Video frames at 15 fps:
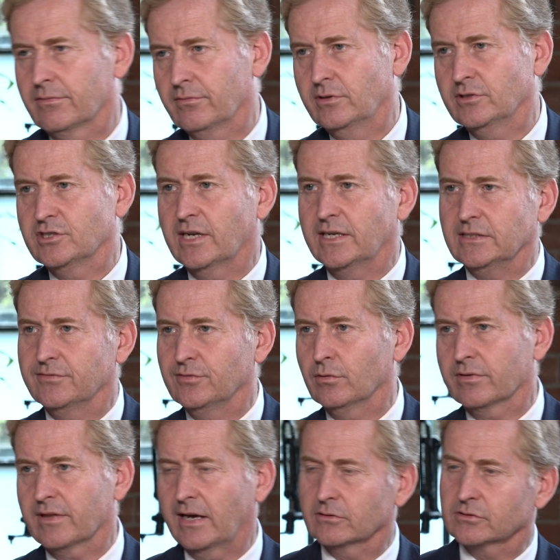
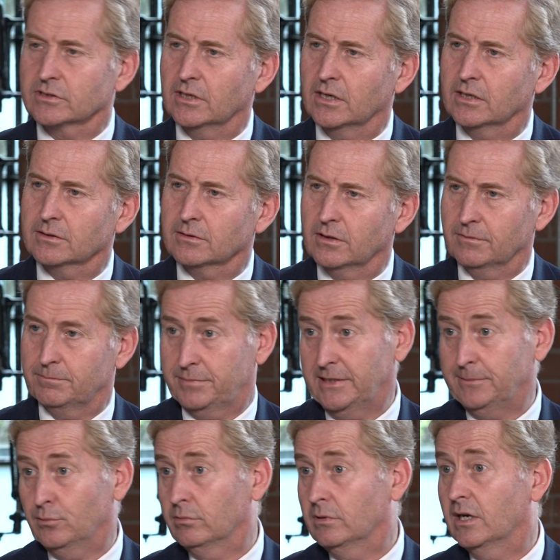384,000
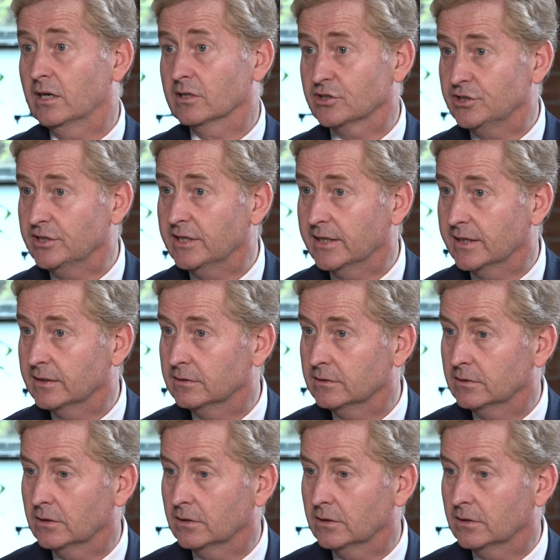people last year